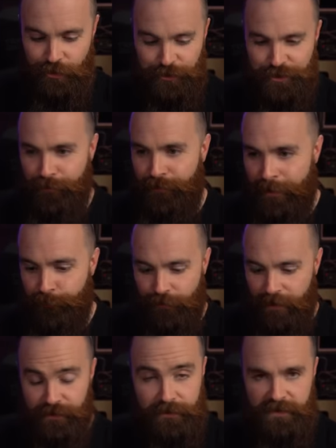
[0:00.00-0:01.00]
User-defined
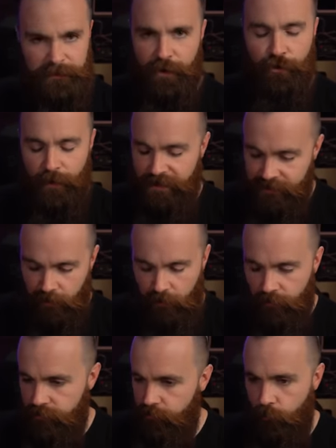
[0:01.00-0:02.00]
bridge. It's gonna be crazy
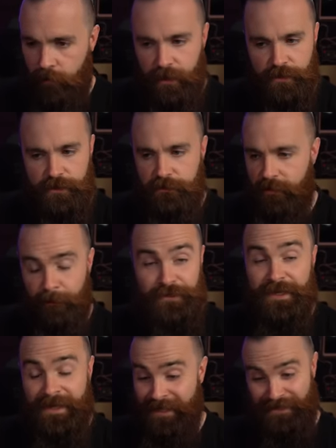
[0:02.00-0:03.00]
hard, watch. I'm
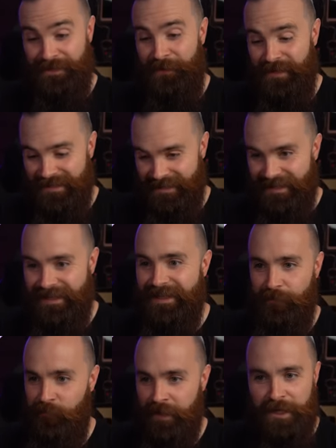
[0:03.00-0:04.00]
just kidding, it's so easy.
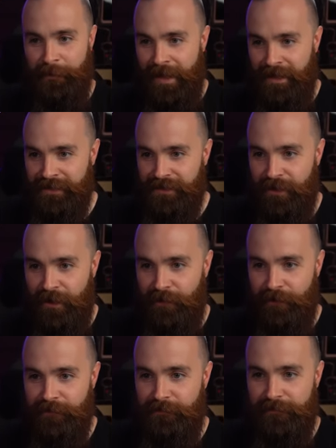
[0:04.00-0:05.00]
One command,
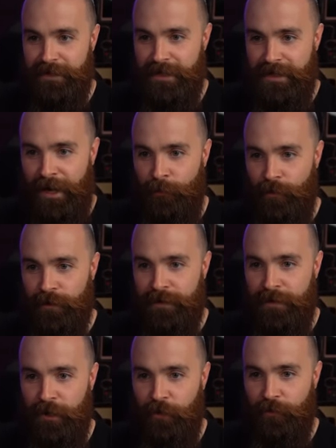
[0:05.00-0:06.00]
docker, network,
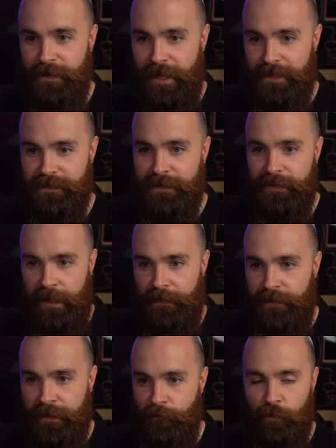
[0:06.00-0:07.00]
create,
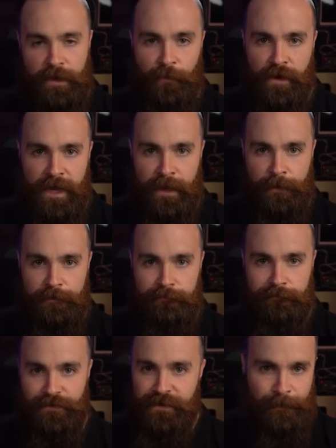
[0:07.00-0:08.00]
and then what do you wanna name it?
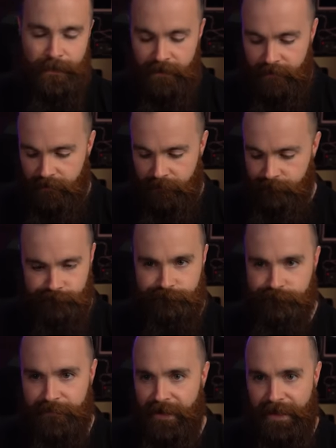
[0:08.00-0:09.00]
Let's name it um,
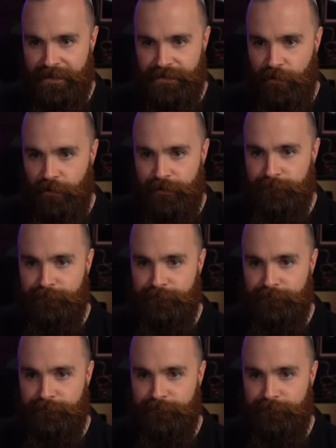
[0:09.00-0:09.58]
Asgard.